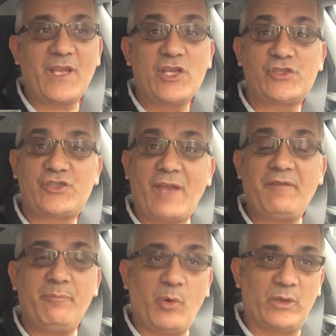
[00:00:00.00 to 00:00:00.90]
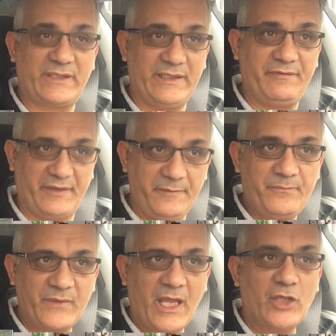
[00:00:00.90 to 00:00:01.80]
Chevy Bolt EV.
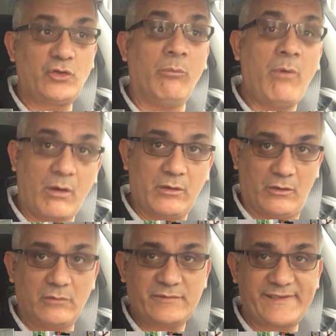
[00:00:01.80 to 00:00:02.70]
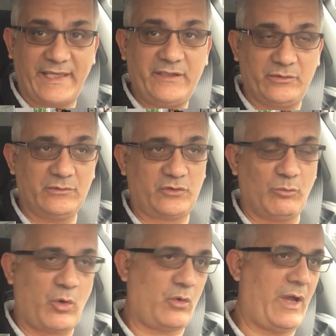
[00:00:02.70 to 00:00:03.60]
Tomorrow, stay tuned,
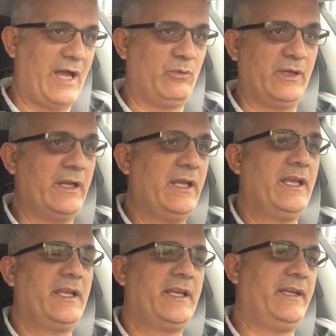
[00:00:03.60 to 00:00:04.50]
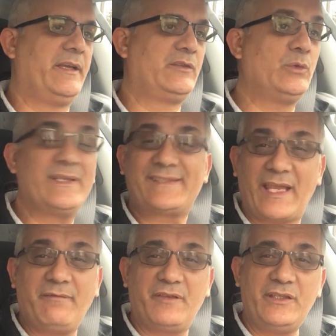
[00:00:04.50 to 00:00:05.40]
tomorrow I will do the
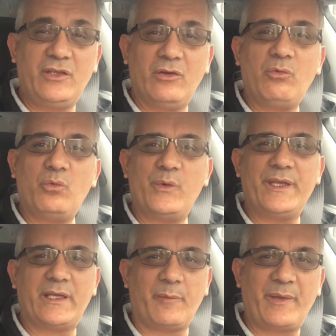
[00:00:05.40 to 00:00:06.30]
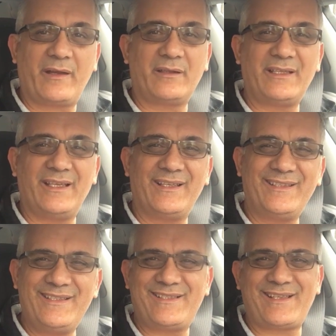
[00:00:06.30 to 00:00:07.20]
same video, comparing the
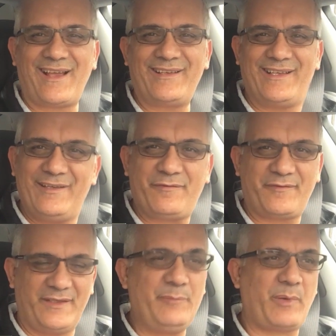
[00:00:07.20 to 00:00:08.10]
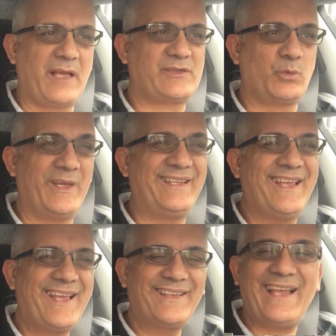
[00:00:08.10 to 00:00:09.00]
Nissan Leaf E Plus with
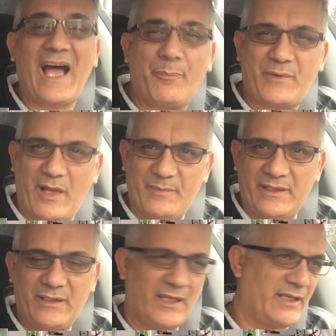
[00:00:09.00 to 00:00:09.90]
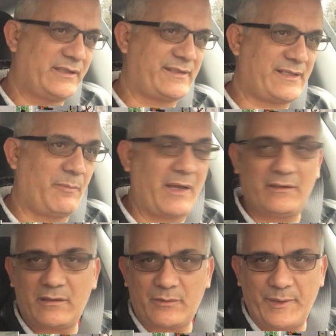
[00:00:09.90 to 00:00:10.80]
the upcoming Tesla
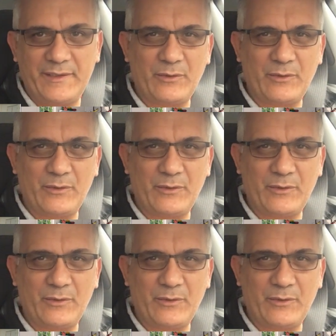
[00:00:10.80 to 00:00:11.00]
Model 3.